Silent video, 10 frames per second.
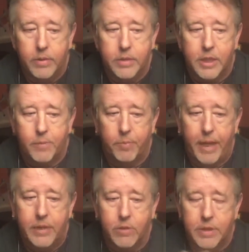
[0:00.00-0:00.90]
here's a couple
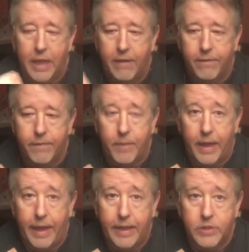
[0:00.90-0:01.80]
pesos I have from my
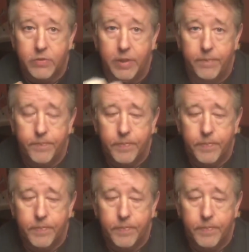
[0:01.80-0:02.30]
last trip.